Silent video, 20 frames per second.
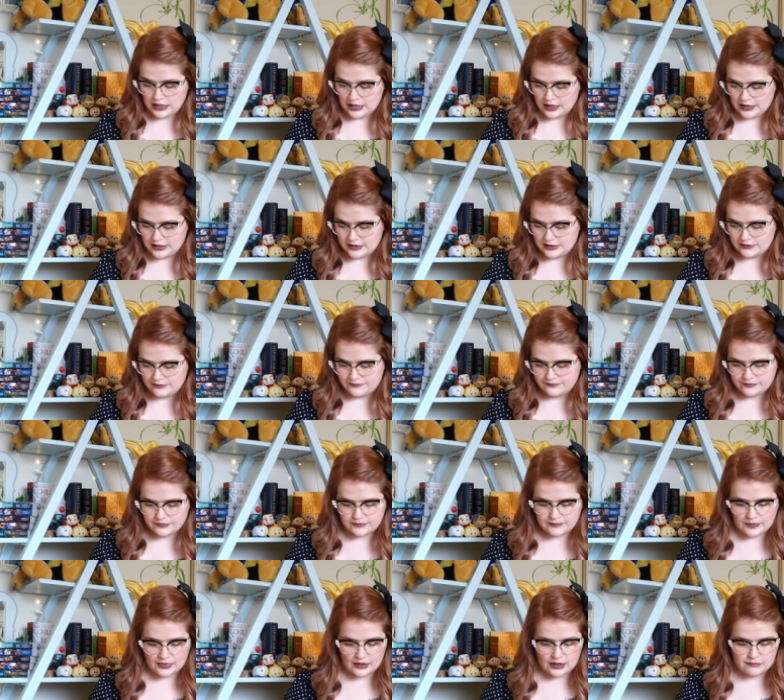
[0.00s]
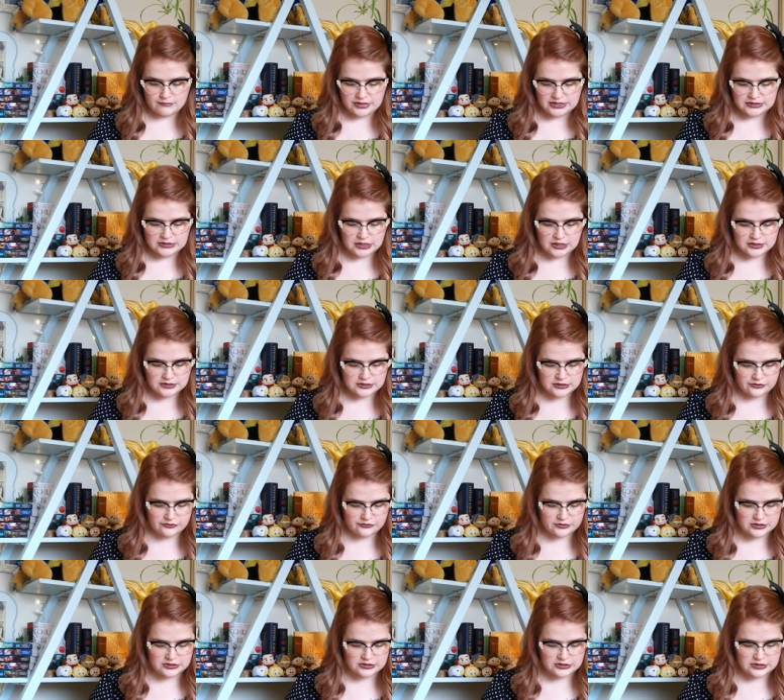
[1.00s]
Um, but Dachshund
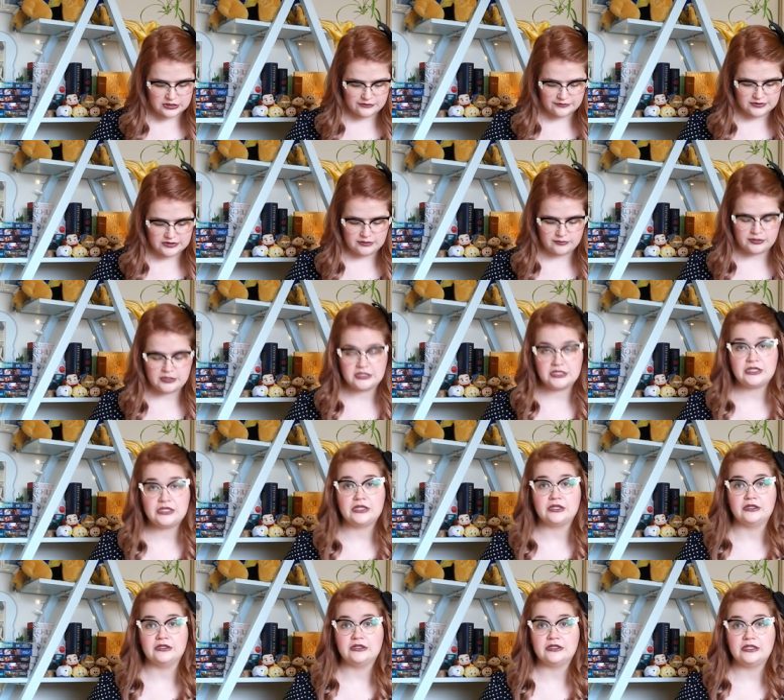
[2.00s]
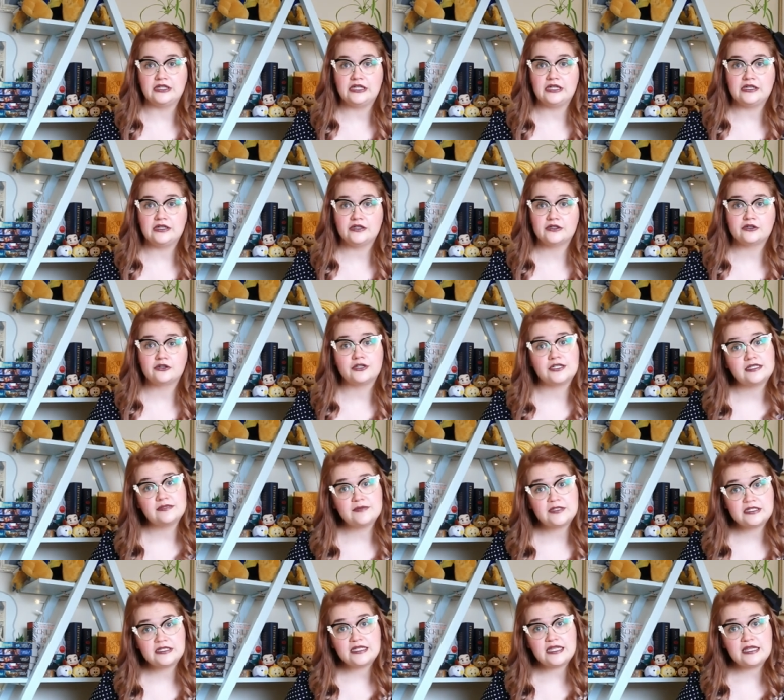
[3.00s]
Through the Snow is a particularly
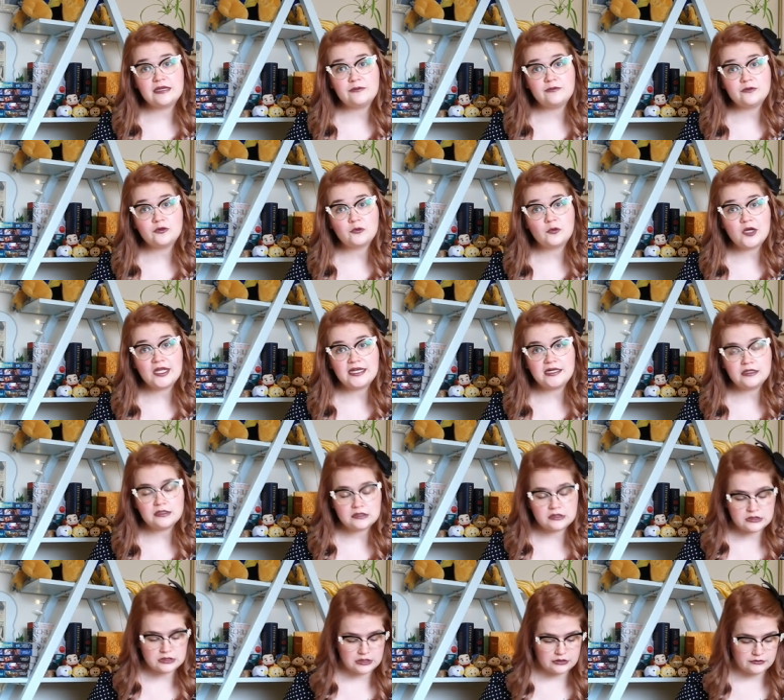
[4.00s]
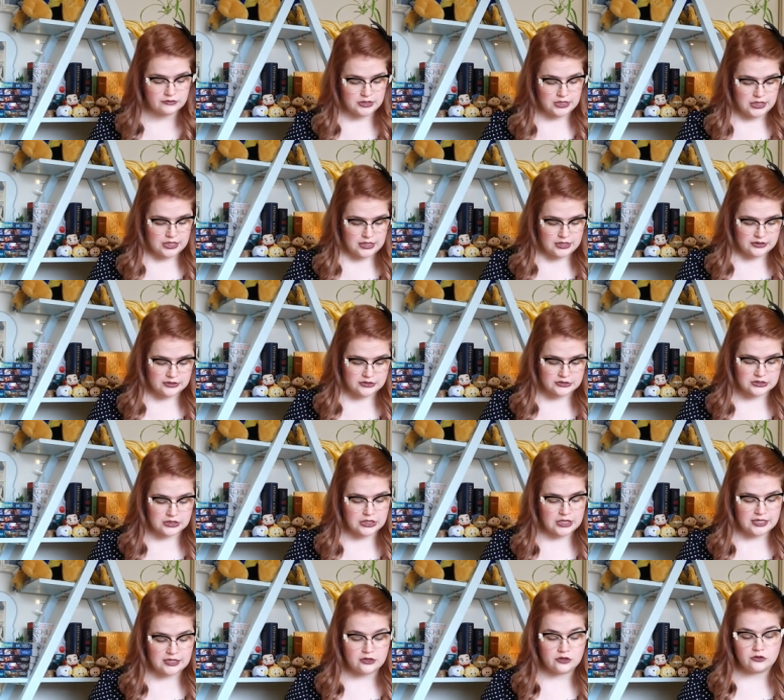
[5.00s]
Christmas themed one, so there's a
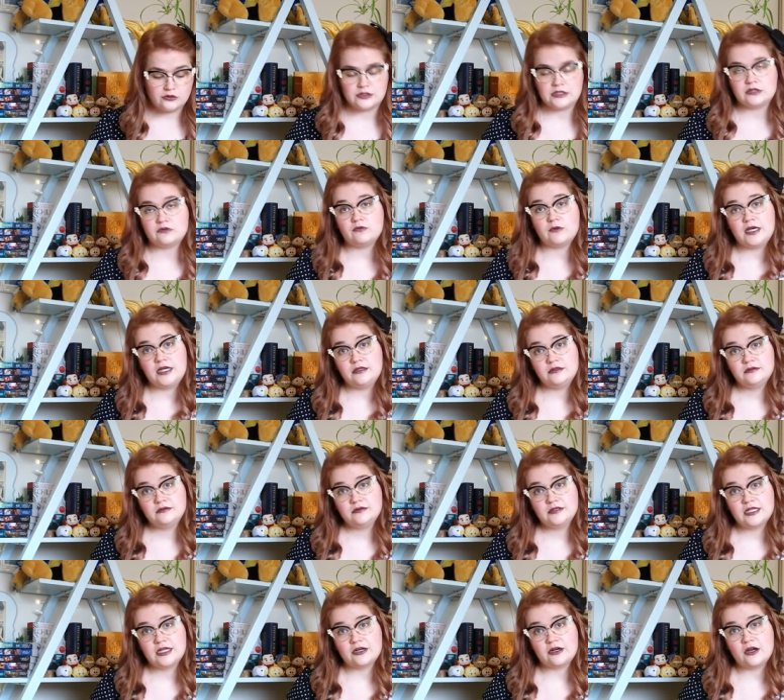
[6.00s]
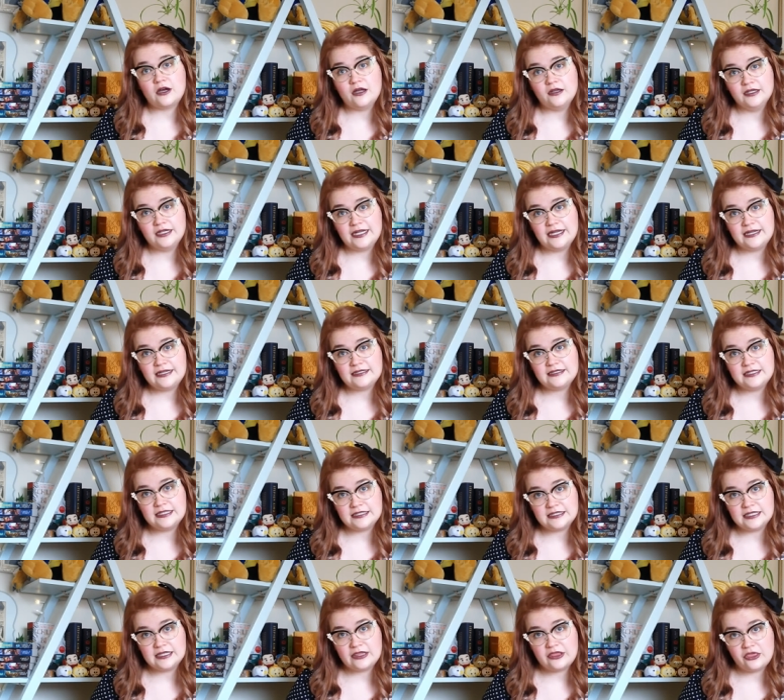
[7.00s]
lot of those as well that are holiday
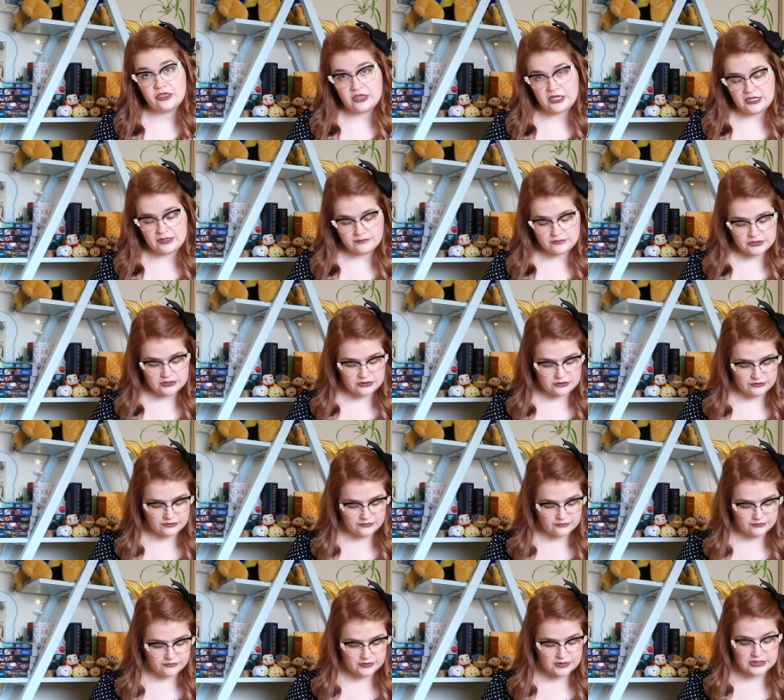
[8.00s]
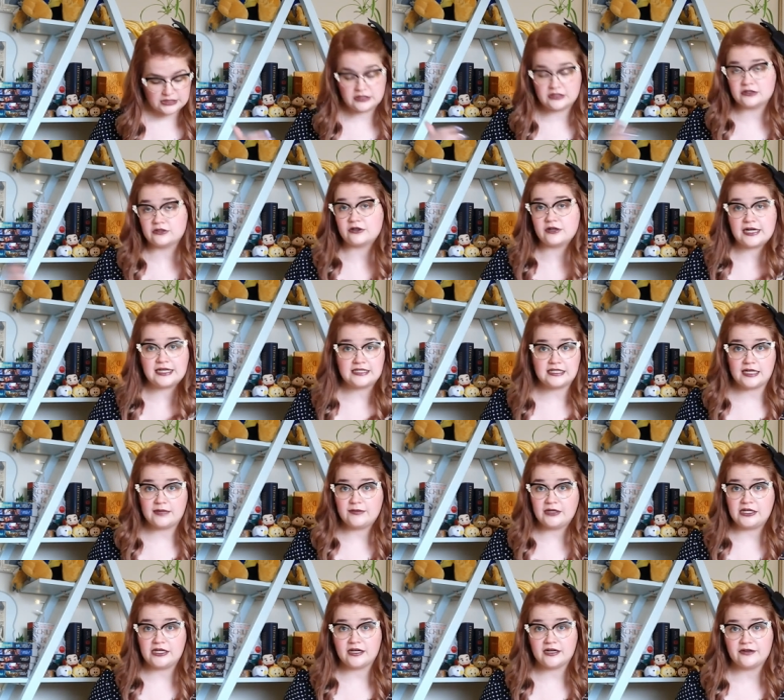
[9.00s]
season themed. So this is a great time
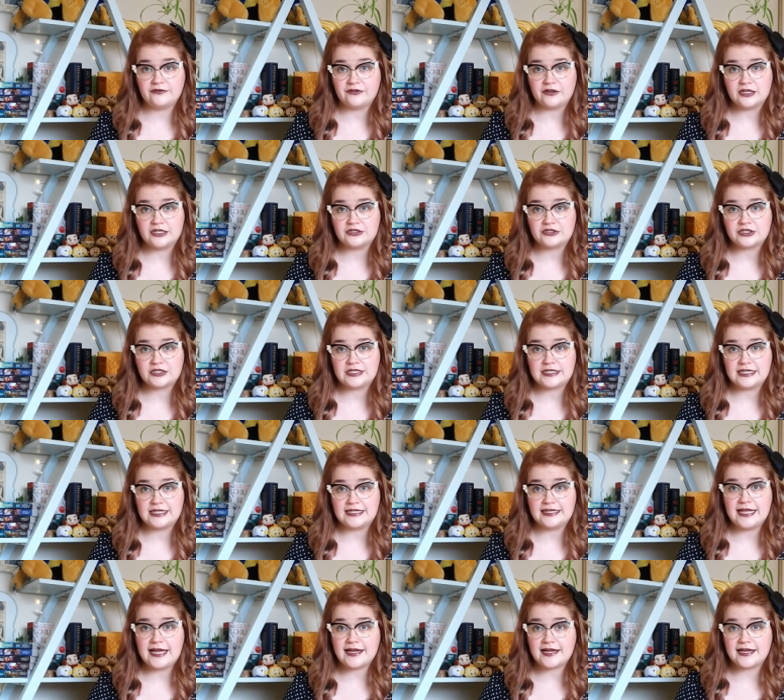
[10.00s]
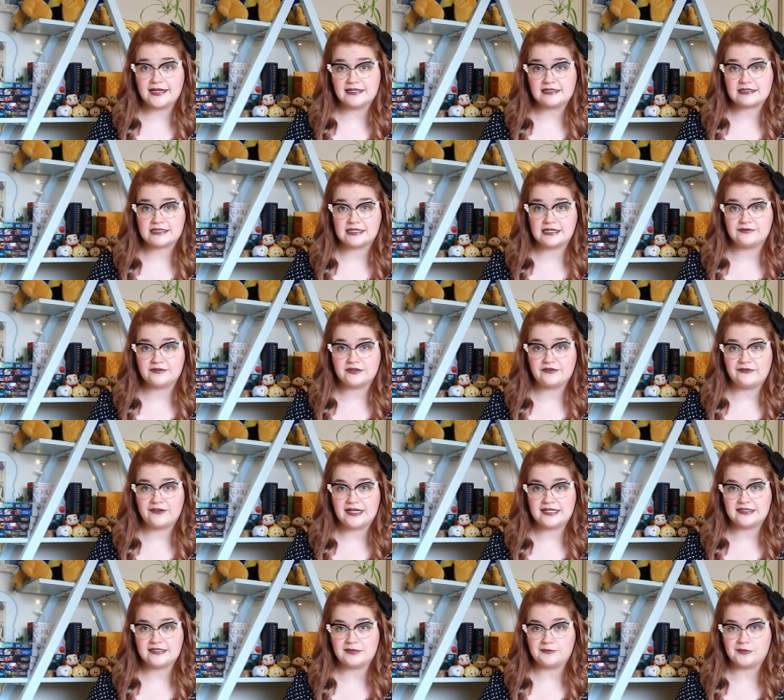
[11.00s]
of year if you're interested in that kind of stuff to
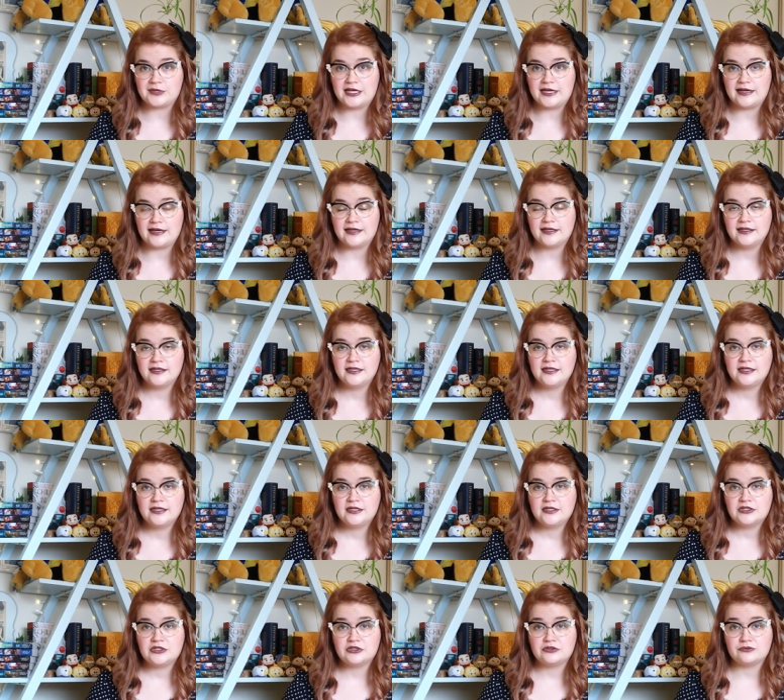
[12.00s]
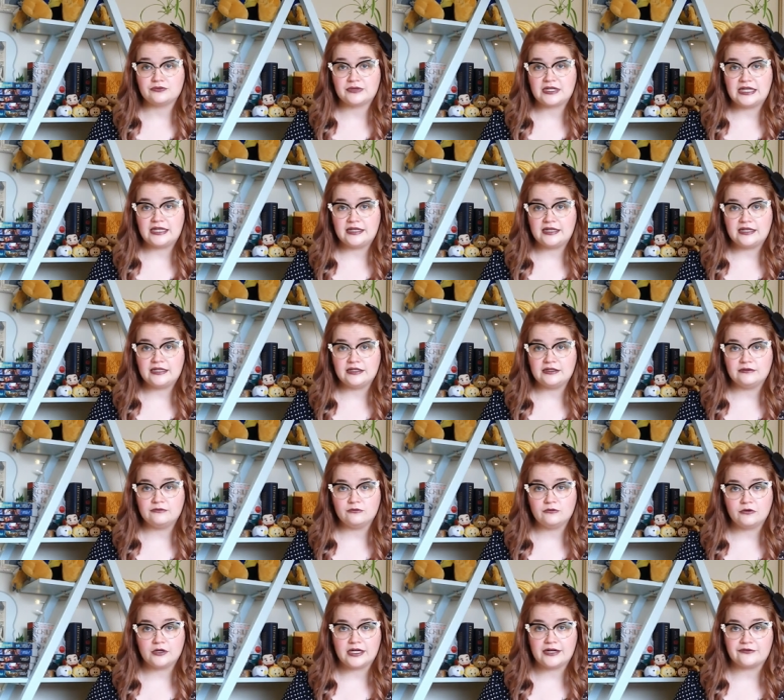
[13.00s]
find something to read in
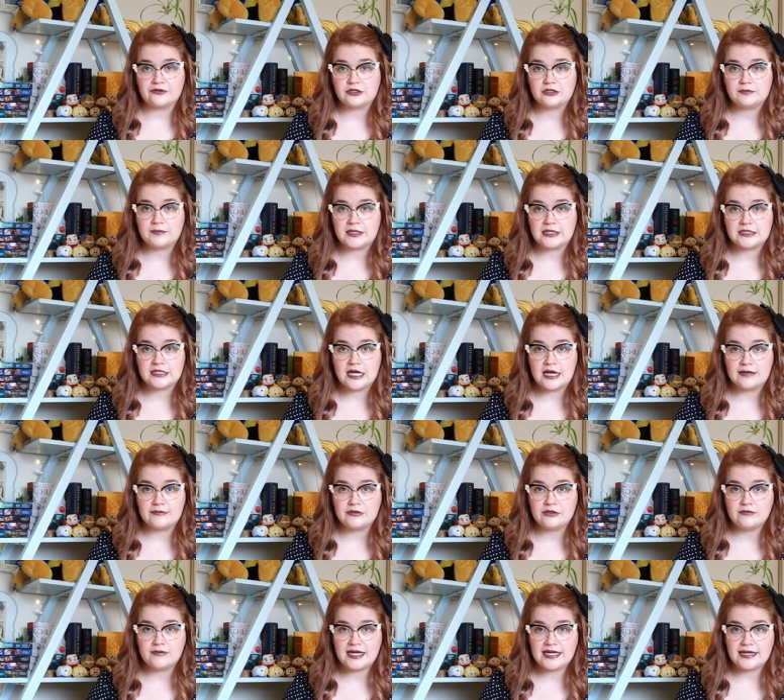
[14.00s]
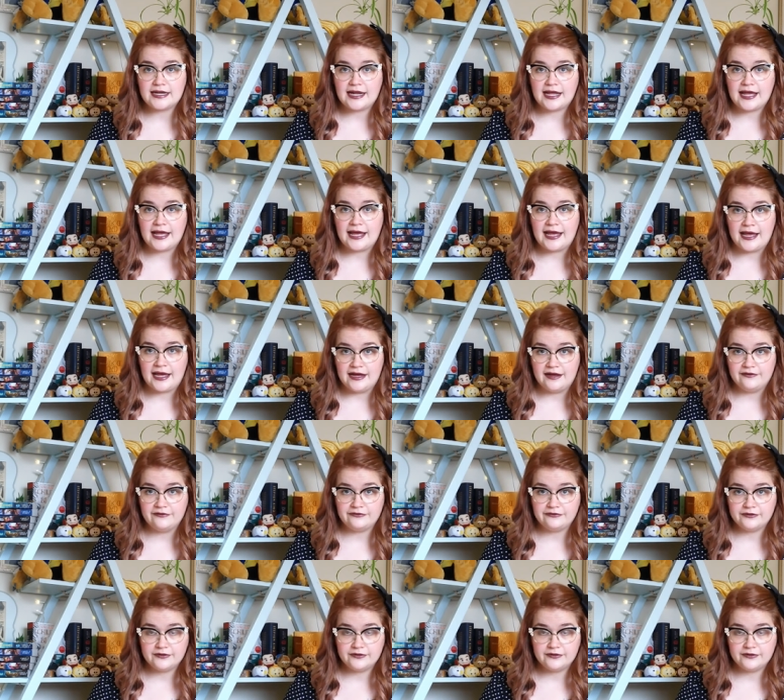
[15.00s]
whatever spare time you might have.